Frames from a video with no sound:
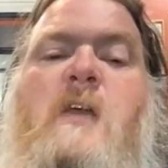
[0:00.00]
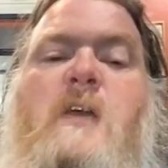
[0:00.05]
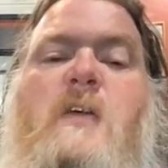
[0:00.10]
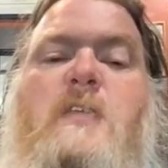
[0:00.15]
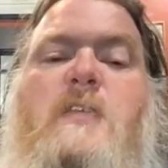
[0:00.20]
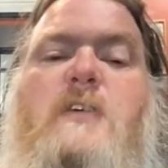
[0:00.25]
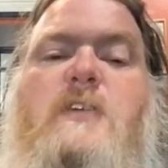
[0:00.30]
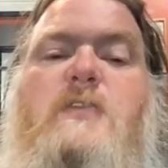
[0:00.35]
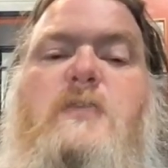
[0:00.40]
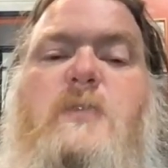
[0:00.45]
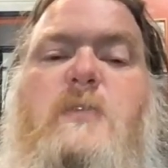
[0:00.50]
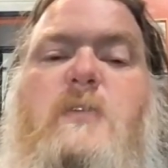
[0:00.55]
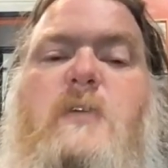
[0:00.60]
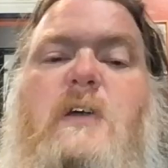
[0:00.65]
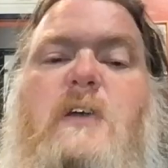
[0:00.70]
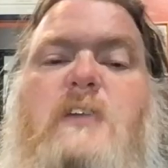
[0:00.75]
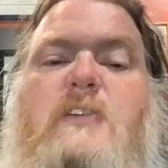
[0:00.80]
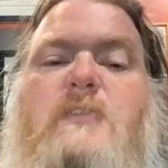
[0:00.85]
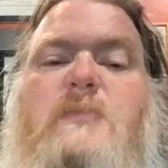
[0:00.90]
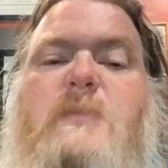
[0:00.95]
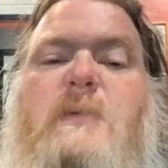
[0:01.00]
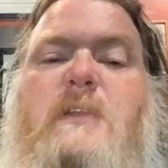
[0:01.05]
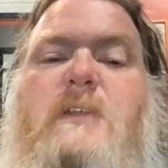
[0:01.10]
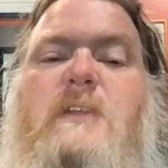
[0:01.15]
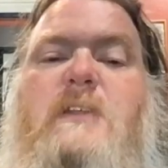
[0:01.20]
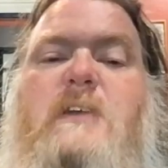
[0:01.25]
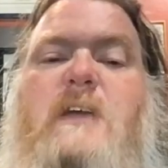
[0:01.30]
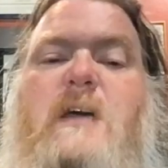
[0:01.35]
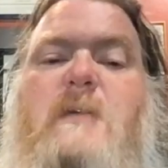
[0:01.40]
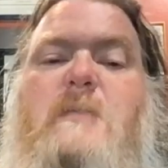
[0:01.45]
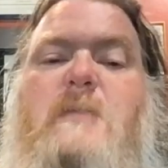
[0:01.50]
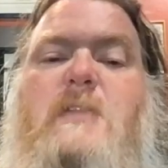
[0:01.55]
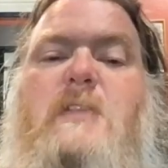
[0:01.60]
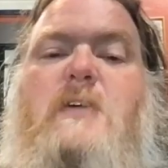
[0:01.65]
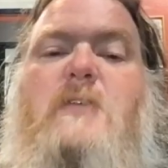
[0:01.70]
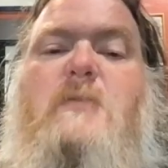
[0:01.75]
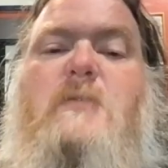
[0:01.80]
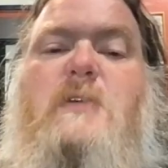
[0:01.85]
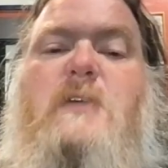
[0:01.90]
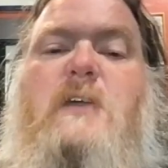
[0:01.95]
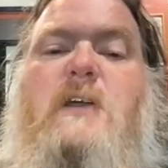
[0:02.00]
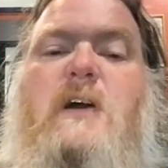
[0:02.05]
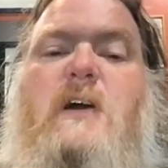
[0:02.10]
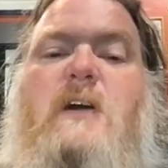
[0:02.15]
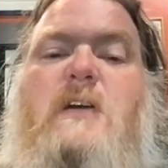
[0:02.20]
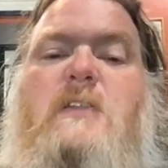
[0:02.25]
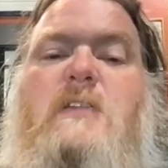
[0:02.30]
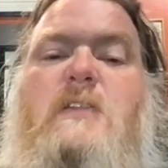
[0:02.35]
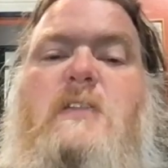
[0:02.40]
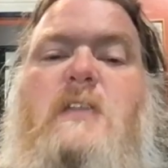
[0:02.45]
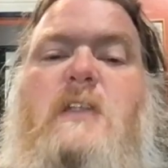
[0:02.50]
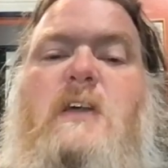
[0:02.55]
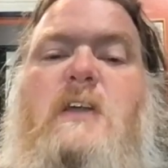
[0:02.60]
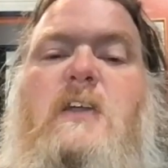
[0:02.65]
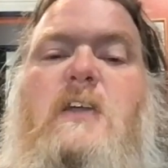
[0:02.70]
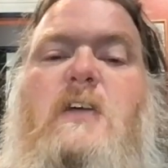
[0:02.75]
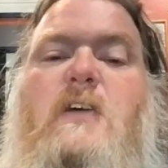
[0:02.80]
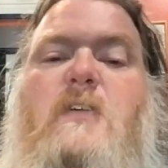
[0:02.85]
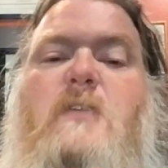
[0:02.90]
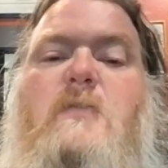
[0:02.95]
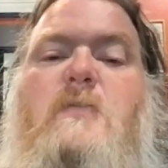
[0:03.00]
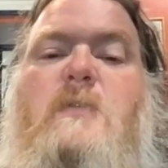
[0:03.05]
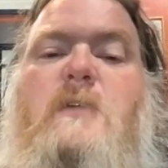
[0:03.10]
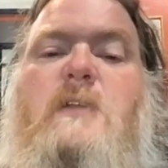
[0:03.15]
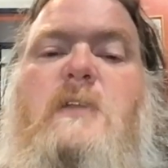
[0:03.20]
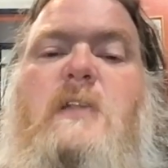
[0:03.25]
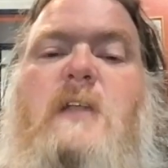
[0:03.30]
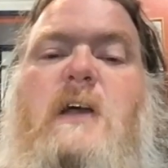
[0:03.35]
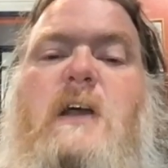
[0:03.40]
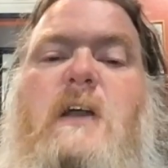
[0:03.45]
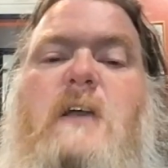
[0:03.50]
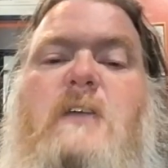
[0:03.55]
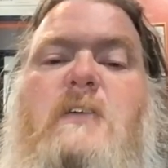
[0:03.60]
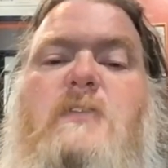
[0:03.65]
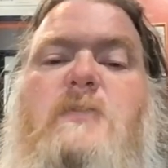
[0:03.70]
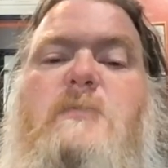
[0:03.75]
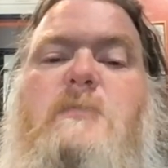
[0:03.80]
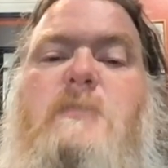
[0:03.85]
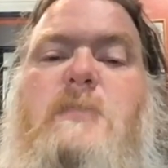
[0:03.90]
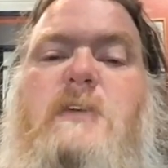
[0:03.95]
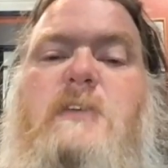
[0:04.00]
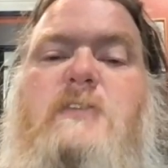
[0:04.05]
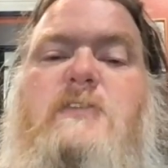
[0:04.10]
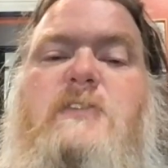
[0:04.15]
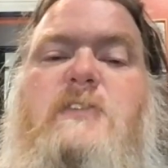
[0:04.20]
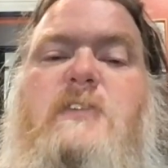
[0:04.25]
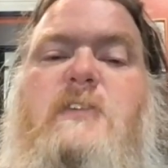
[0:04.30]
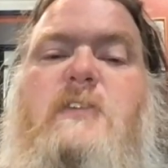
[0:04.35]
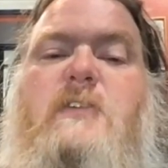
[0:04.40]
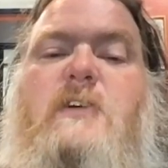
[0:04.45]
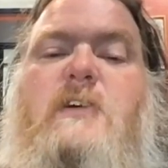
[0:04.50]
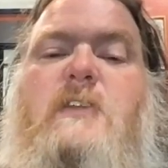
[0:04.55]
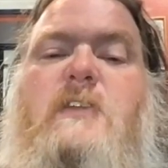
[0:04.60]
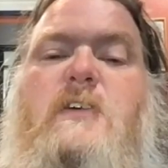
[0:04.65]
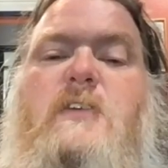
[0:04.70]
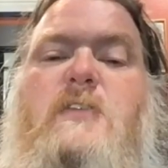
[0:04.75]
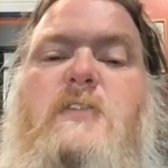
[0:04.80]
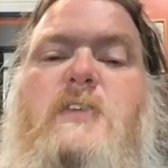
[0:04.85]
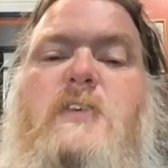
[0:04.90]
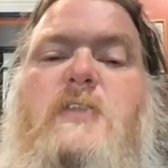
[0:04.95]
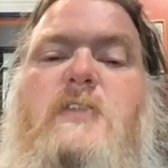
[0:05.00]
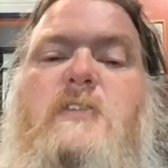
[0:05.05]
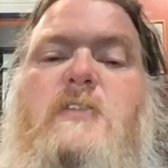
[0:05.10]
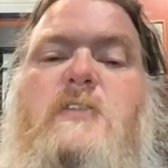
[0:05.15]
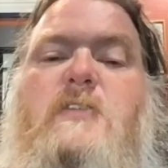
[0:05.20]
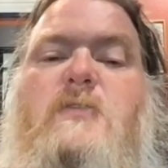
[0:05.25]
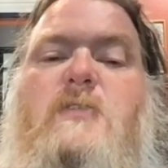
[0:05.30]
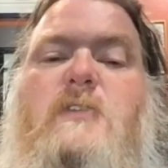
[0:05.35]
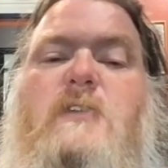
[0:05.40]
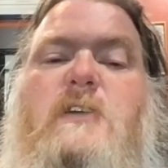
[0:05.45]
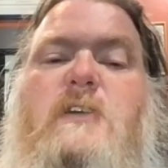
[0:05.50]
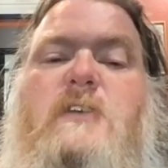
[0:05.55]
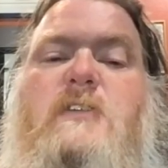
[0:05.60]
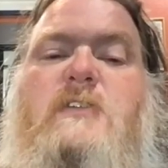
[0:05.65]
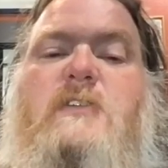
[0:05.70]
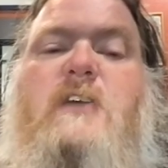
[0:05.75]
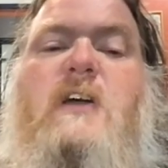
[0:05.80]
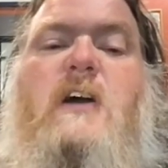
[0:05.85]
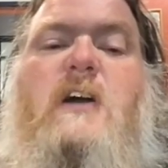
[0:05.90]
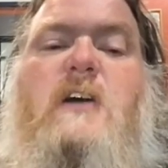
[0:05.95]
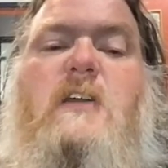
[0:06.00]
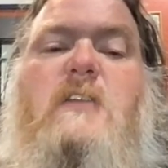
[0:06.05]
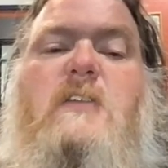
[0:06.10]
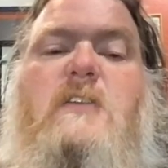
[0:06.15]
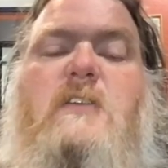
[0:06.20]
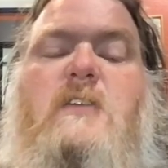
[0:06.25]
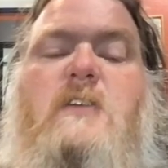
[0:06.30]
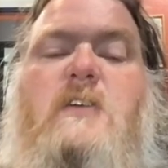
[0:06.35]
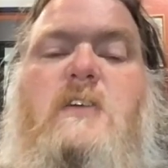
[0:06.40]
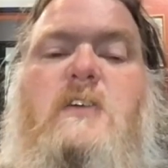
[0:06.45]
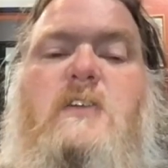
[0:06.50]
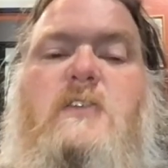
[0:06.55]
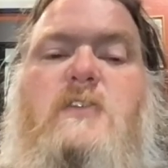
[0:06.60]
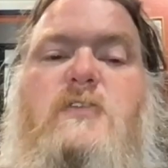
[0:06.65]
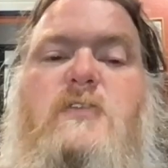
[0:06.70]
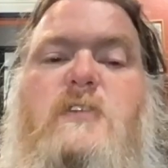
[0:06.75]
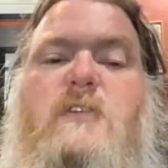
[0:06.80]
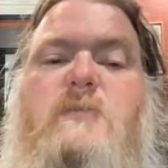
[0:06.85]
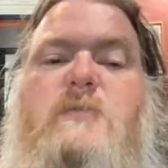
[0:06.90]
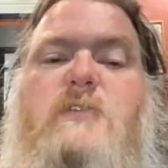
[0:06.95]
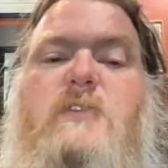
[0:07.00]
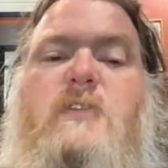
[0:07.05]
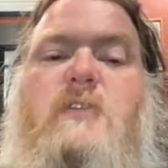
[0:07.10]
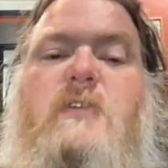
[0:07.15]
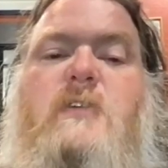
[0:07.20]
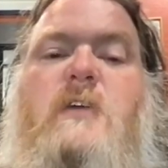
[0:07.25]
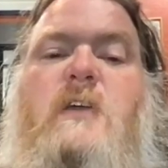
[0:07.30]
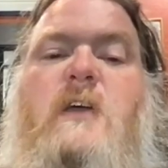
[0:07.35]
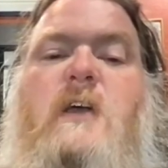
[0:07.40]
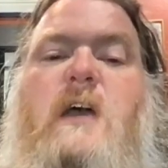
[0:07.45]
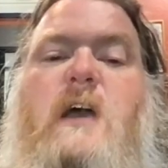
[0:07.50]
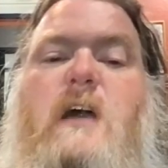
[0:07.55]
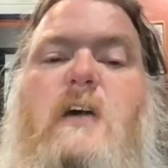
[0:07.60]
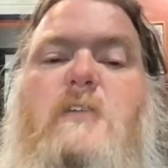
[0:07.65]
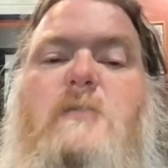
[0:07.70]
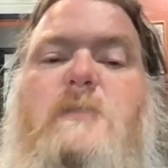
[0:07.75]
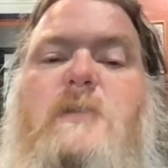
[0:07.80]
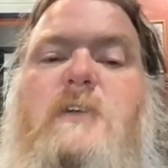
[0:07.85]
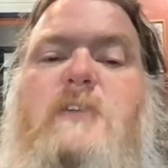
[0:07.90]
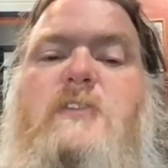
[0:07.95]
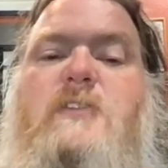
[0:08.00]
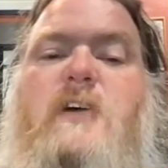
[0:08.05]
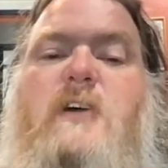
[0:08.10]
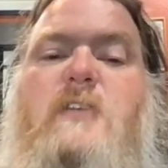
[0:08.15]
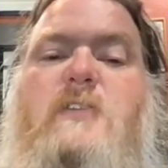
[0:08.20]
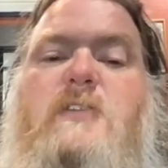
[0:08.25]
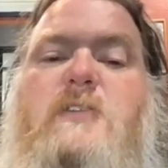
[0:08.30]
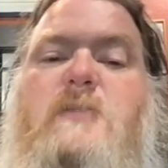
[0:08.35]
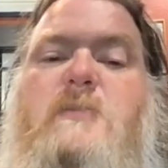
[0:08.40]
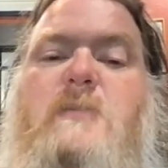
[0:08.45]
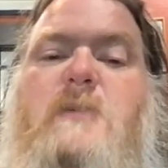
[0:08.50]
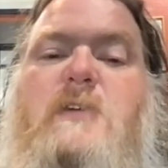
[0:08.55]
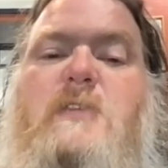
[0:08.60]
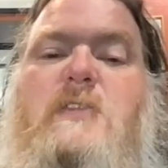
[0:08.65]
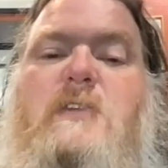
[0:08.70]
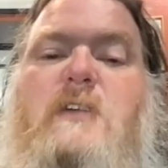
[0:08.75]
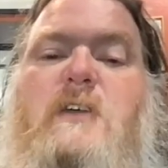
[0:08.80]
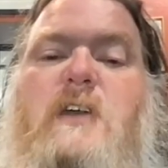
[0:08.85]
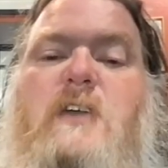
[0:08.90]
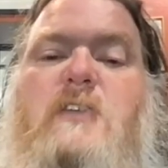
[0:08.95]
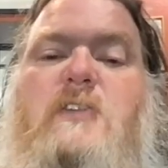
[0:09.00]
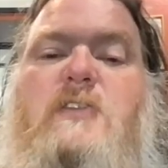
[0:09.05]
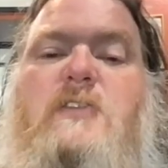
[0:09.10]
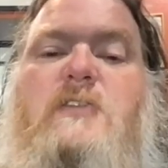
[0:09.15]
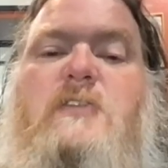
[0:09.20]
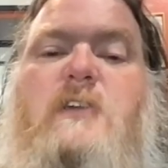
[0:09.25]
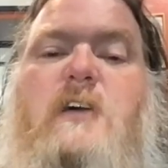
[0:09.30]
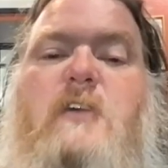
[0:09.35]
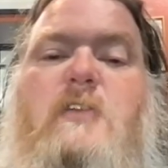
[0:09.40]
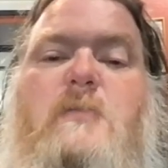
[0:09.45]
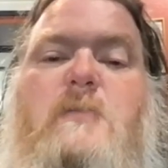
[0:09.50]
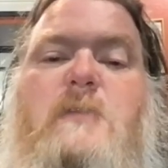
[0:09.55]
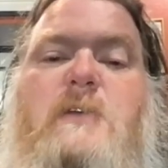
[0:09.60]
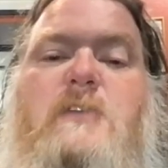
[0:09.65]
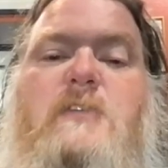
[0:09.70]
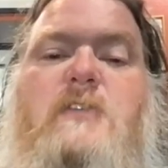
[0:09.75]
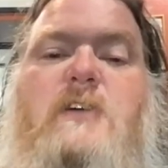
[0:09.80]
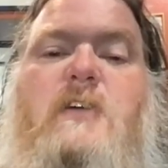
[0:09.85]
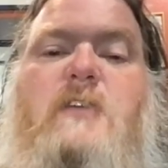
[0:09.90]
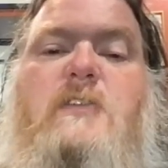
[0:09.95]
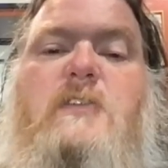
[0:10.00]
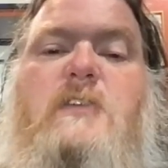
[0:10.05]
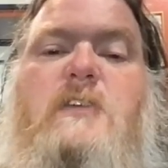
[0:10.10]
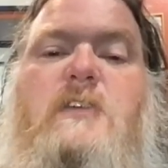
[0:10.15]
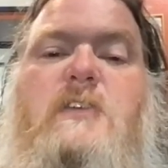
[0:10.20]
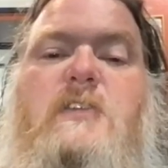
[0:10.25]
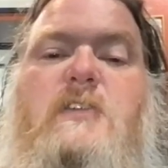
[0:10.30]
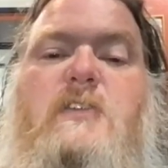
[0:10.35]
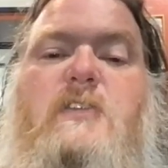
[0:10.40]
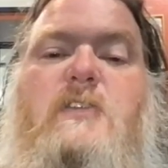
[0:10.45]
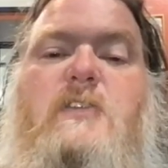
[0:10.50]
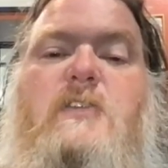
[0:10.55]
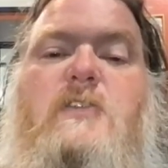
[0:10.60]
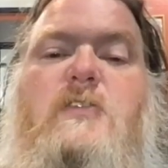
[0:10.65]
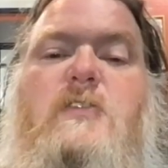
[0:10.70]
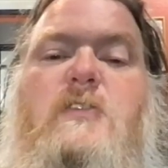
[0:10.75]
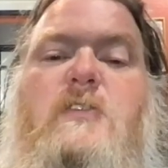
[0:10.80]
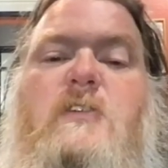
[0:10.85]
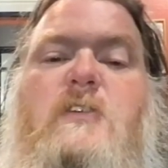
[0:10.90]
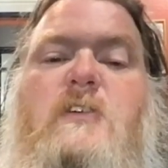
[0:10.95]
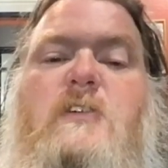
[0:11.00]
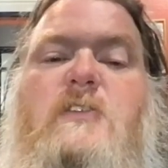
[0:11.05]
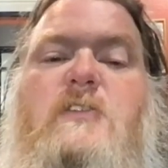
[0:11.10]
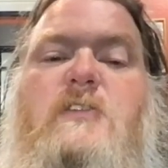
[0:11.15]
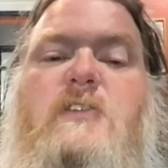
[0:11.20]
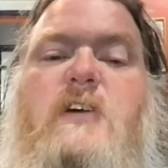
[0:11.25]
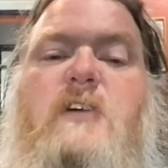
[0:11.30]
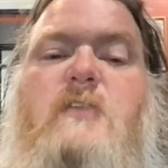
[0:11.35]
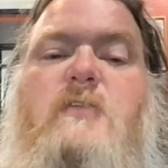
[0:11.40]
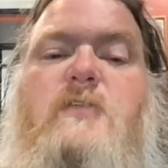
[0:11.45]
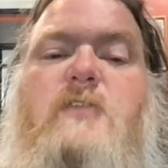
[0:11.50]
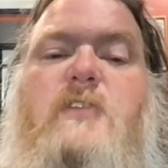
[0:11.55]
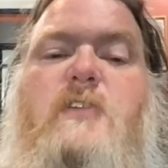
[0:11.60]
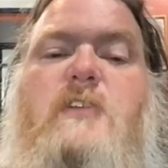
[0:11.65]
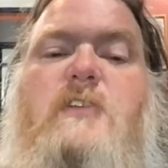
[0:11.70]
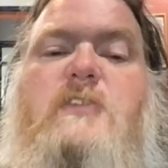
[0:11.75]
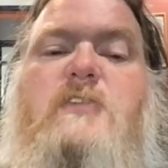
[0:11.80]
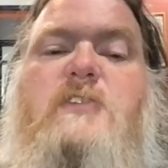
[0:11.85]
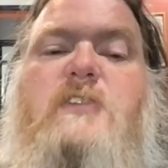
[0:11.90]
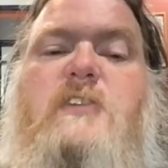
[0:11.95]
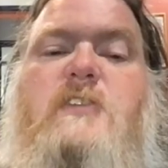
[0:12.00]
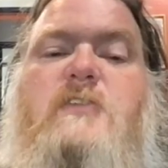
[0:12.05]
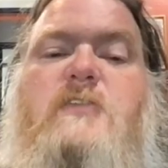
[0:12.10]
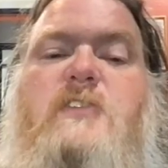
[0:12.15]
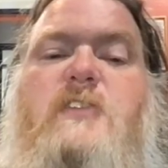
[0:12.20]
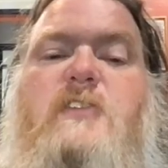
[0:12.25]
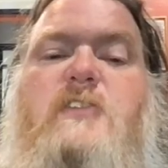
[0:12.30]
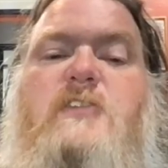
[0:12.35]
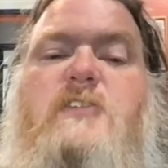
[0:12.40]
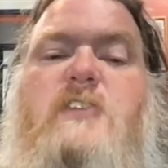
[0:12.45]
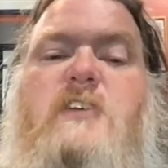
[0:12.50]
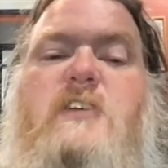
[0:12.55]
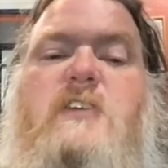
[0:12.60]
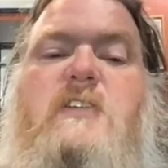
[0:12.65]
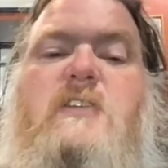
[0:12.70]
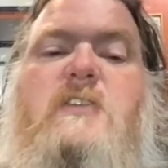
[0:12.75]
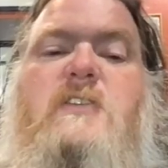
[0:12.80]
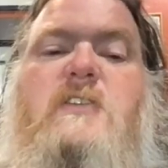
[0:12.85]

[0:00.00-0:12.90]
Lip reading: This requires spending time alone with God. Let go, relax, be still, and know that the Lord is God. Scripture, I will be exalted among the nations. I will be exalted in the earth. Psalm 46, verse 10.